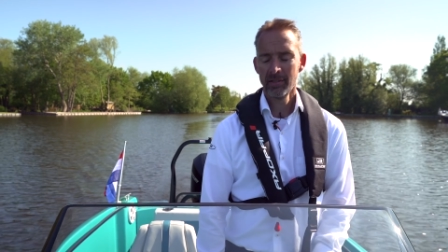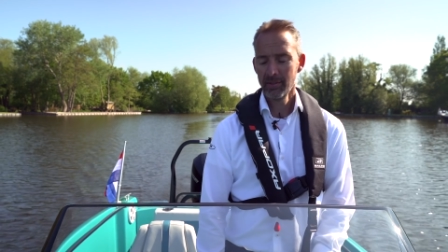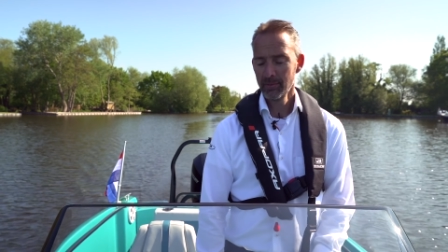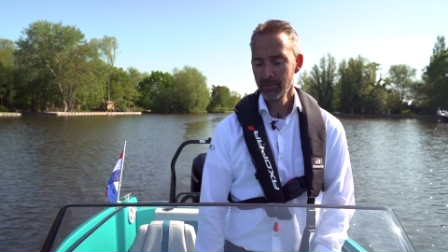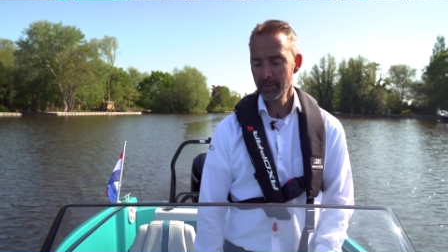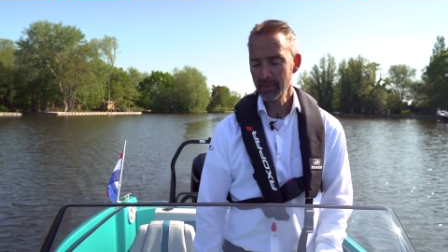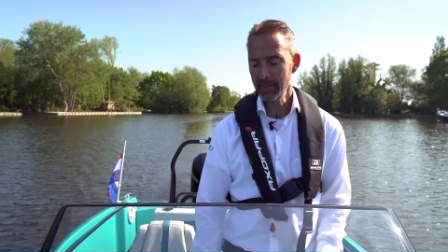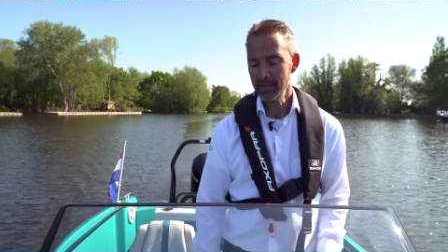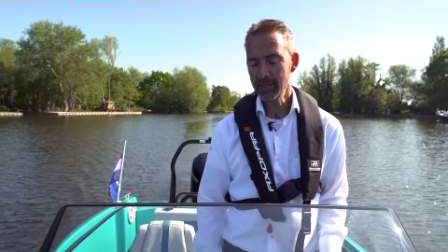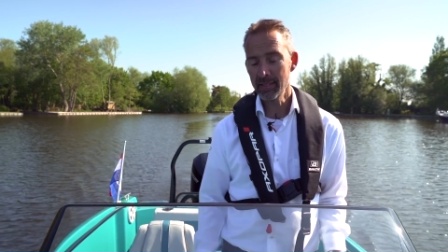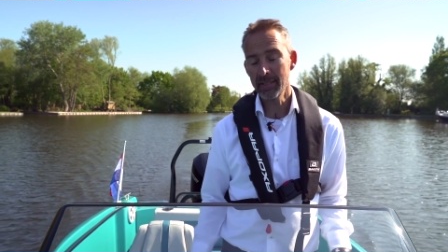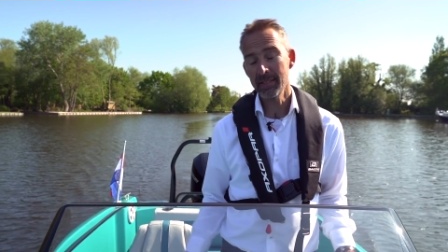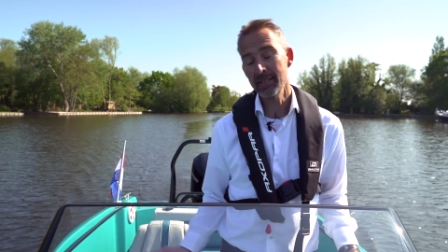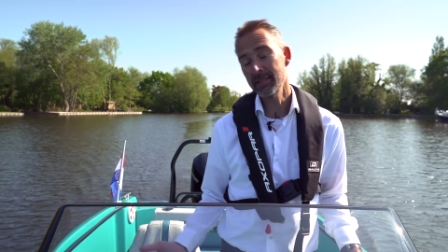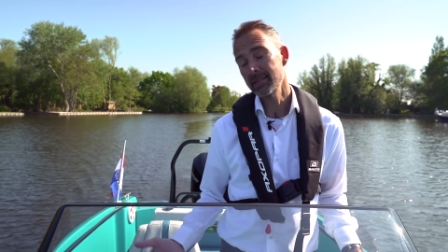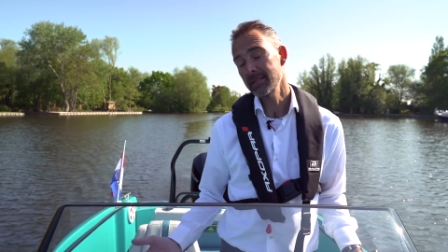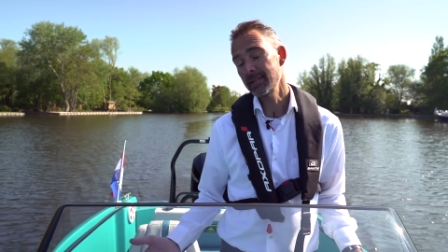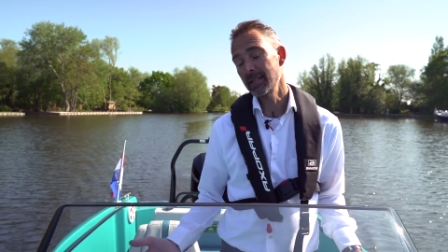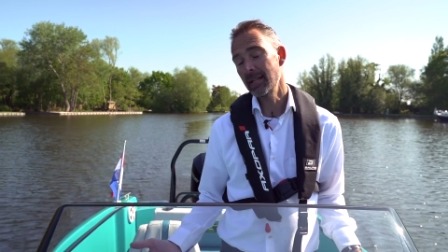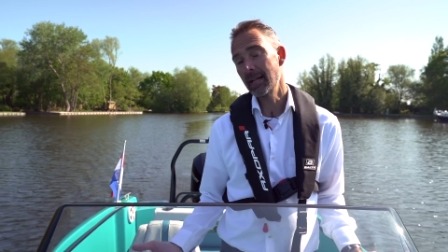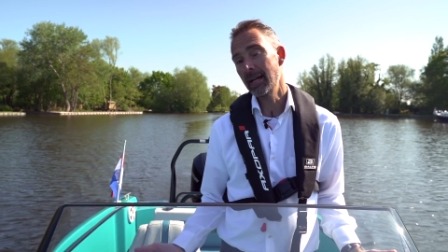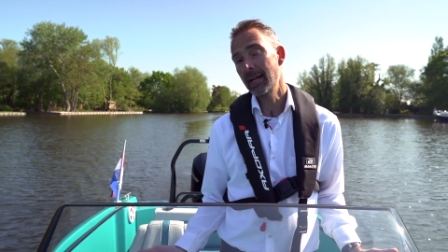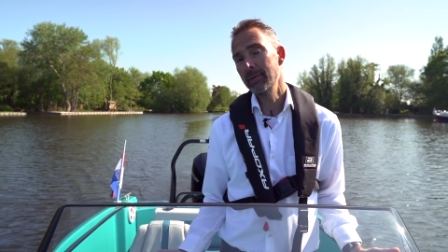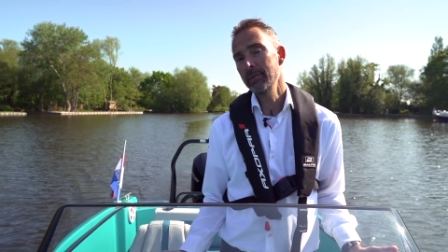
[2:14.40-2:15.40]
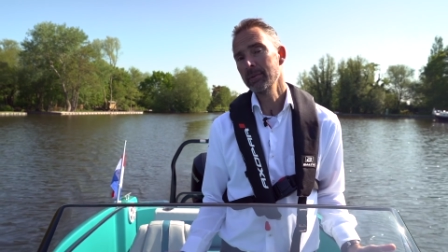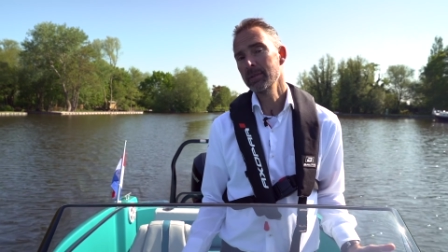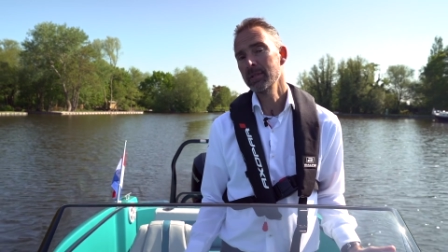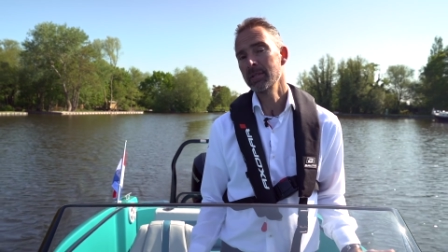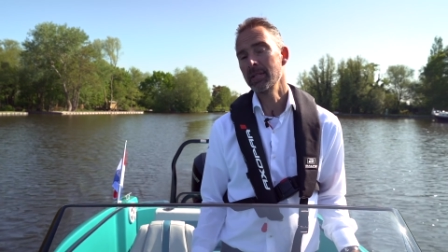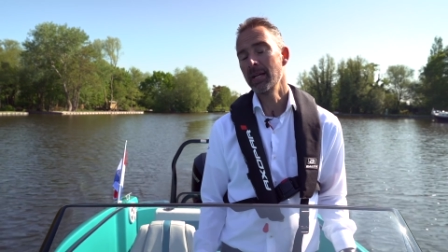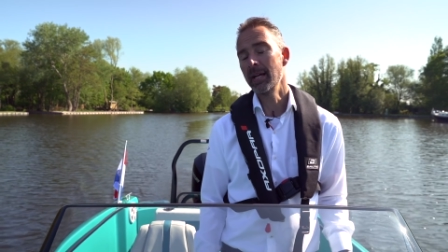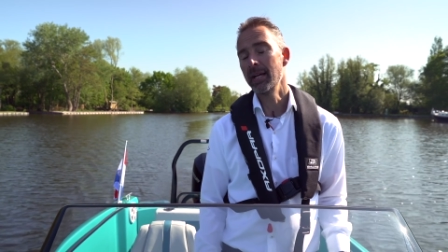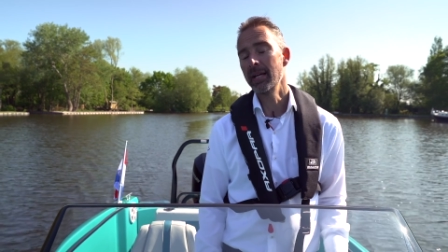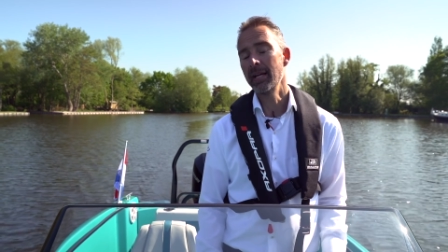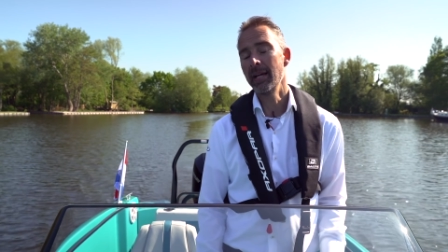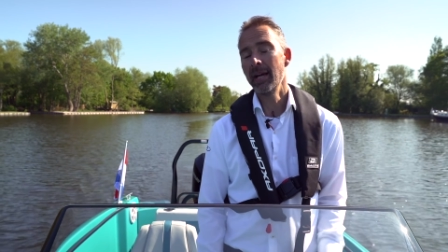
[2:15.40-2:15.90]
which is, I would
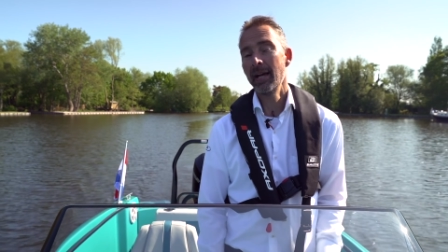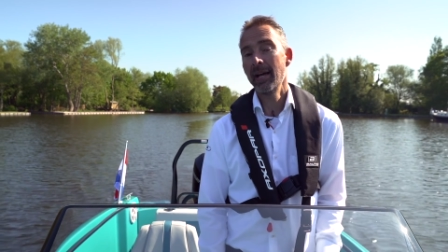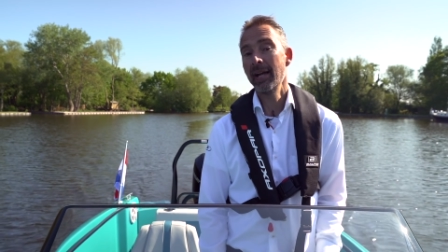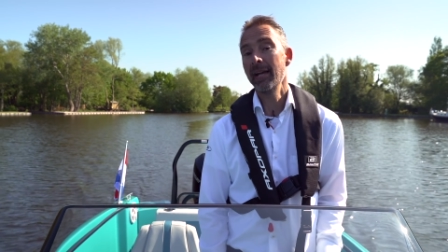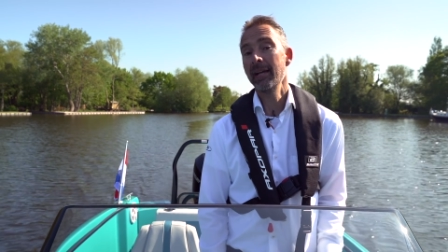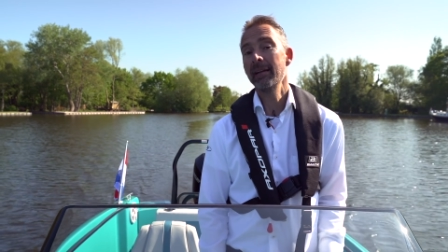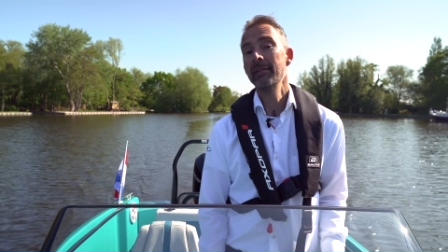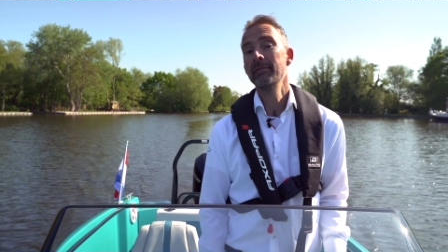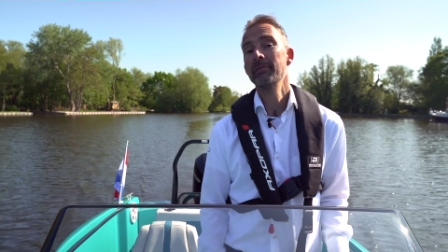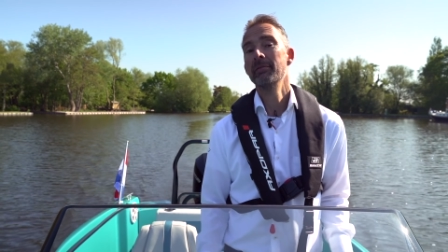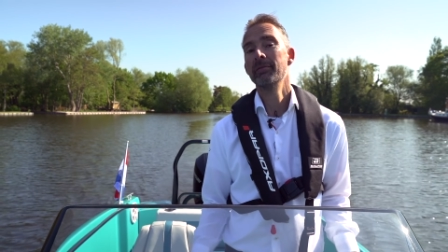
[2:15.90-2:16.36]
say, a